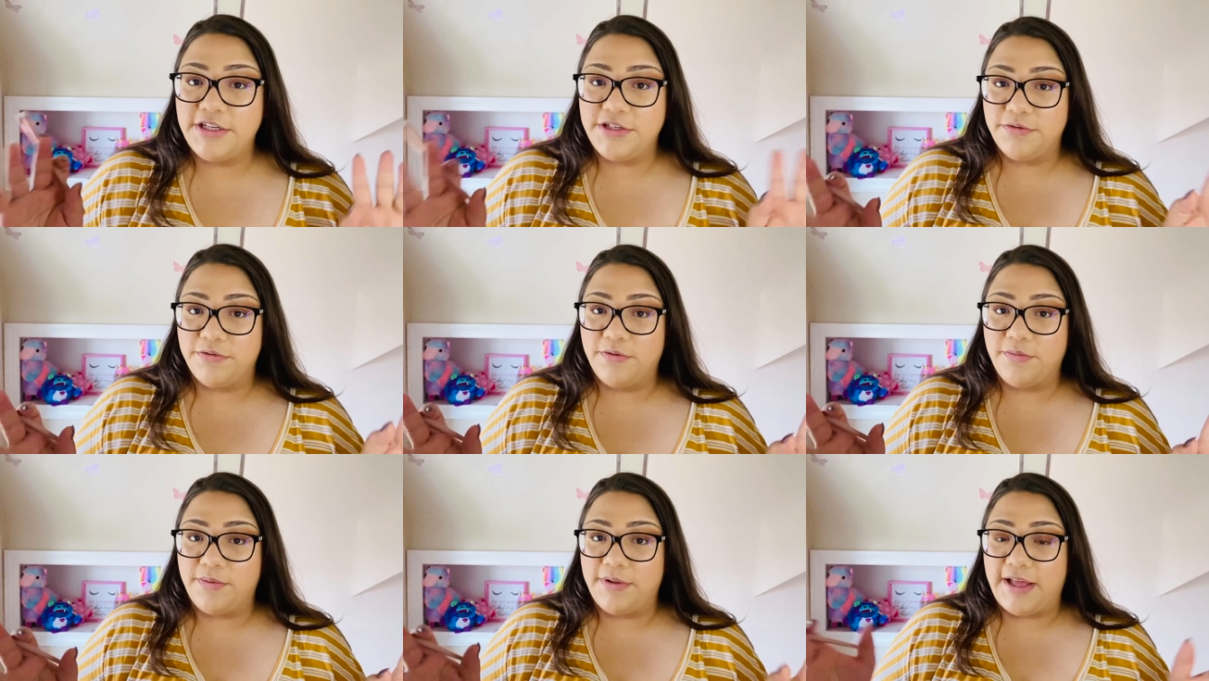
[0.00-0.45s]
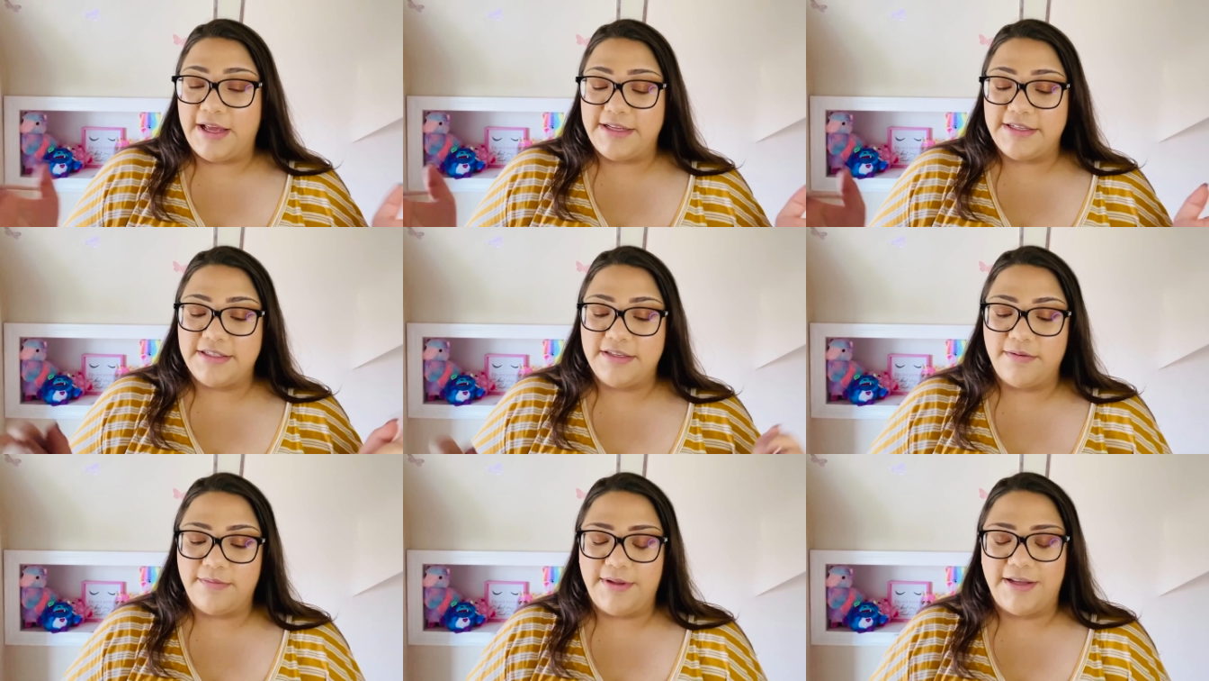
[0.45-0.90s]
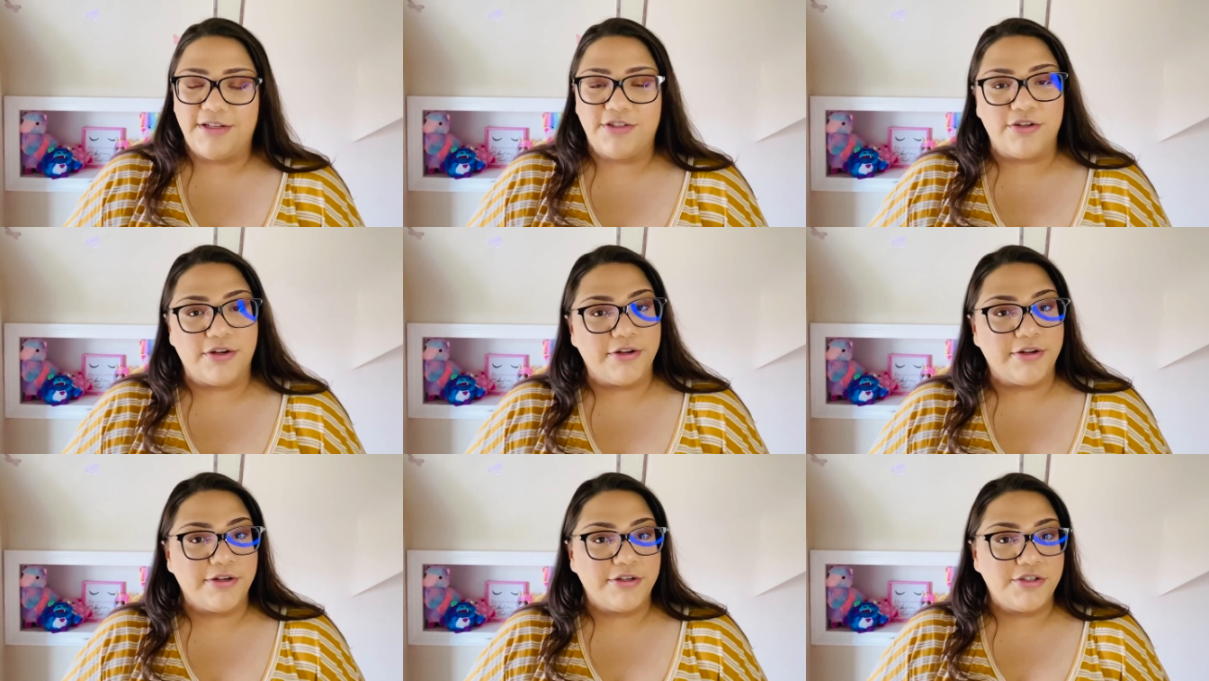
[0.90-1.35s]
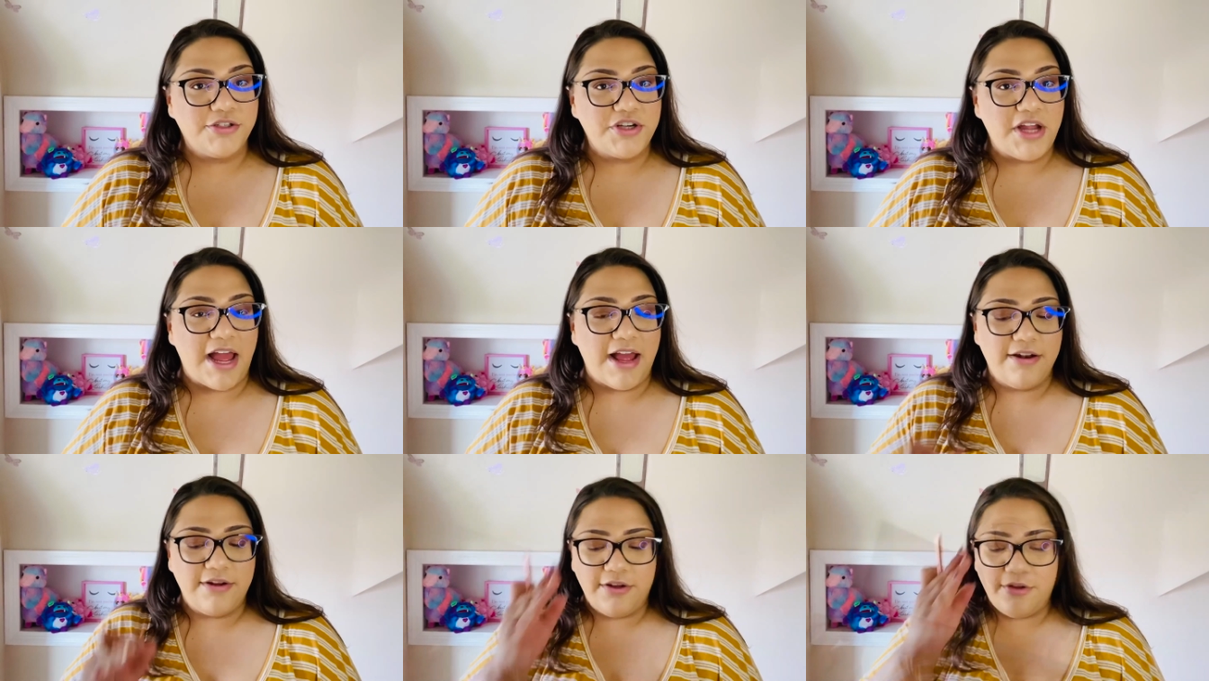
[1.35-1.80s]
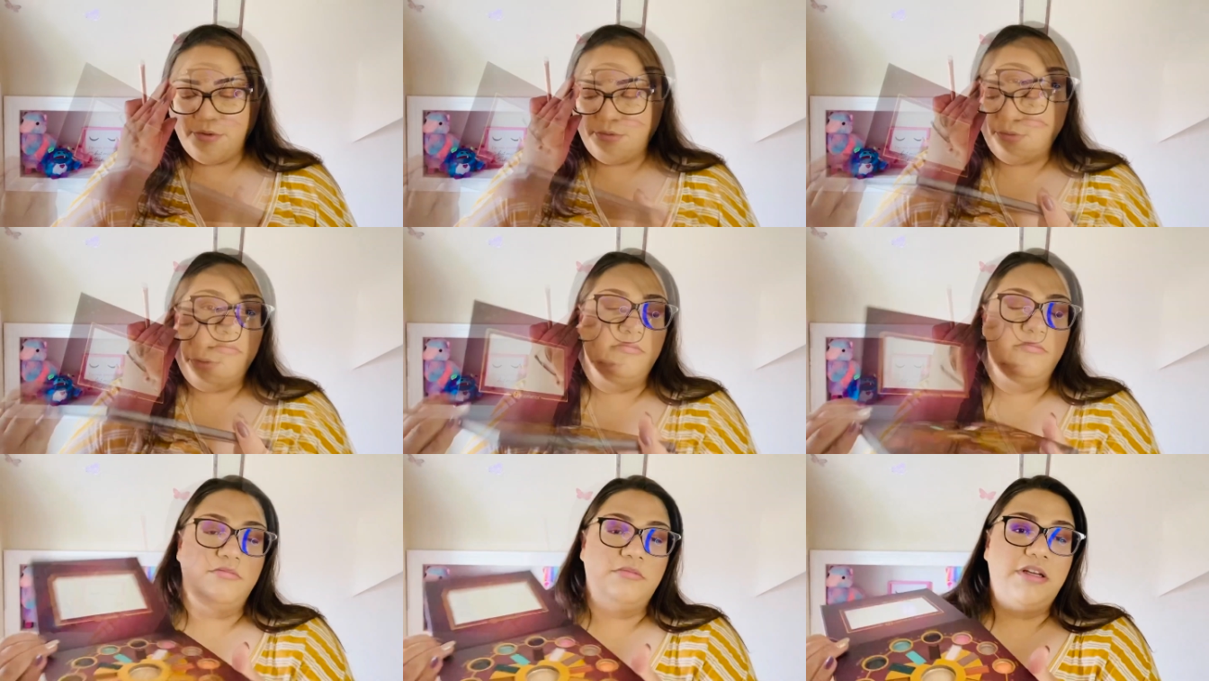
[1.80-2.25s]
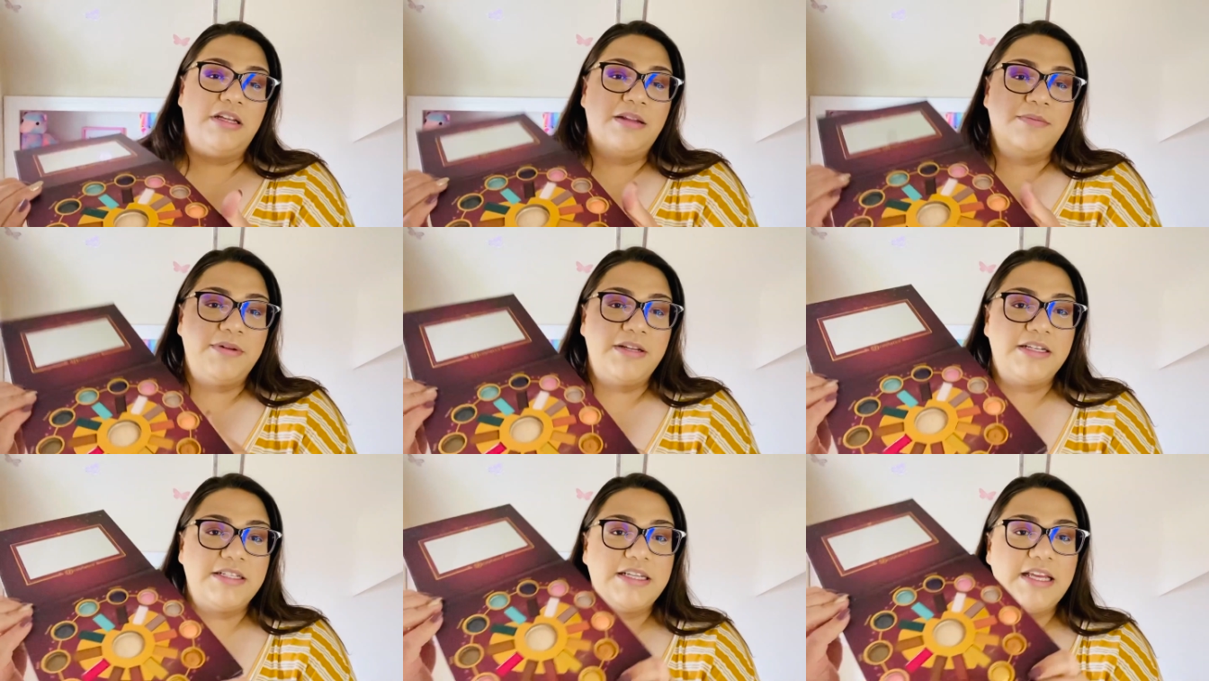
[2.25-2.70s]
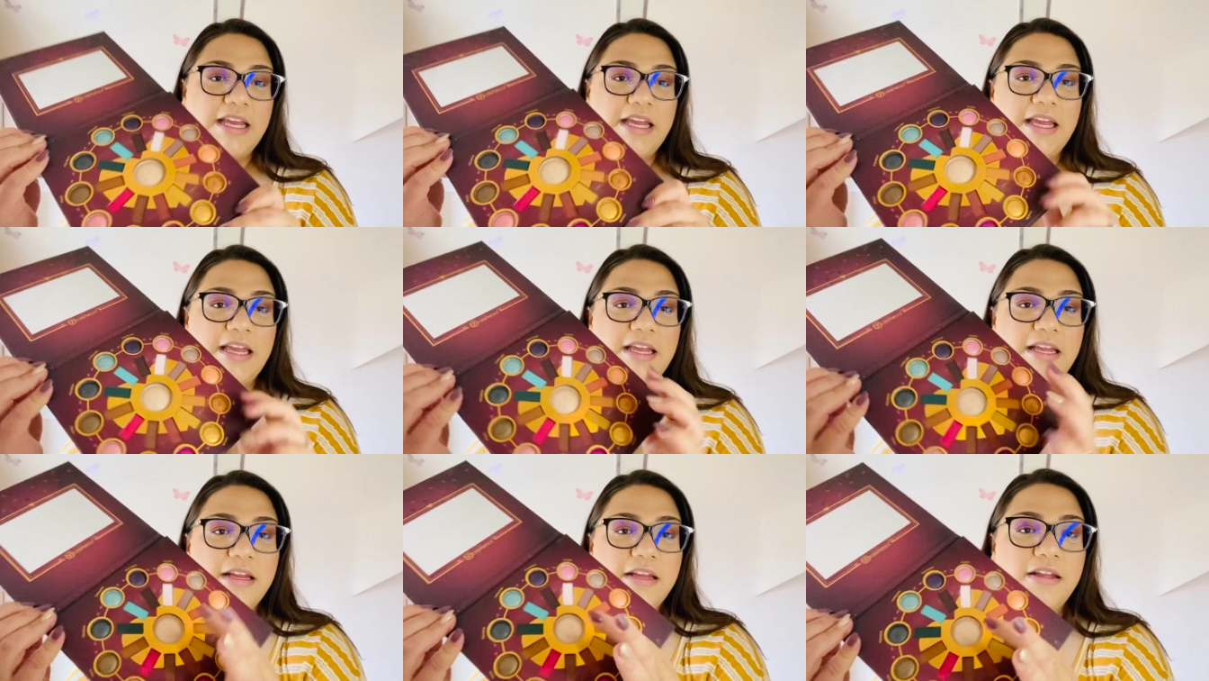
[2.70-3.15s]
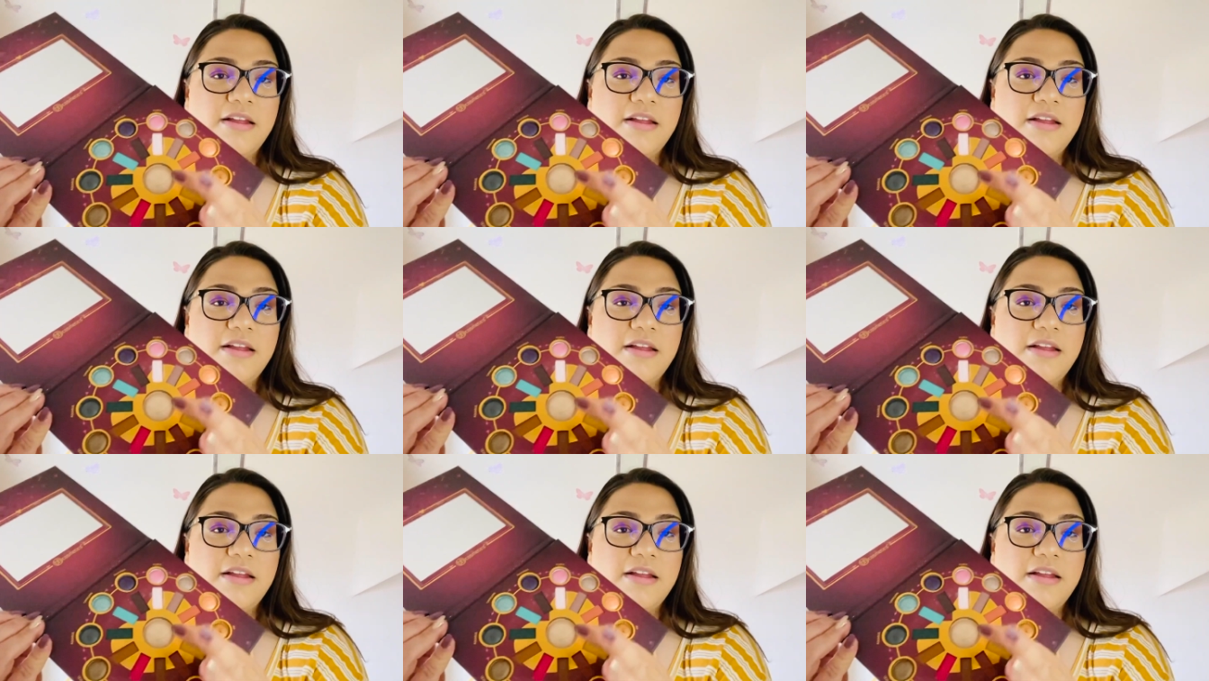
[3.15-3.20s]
to apply some like darker shadow, and I'm going to take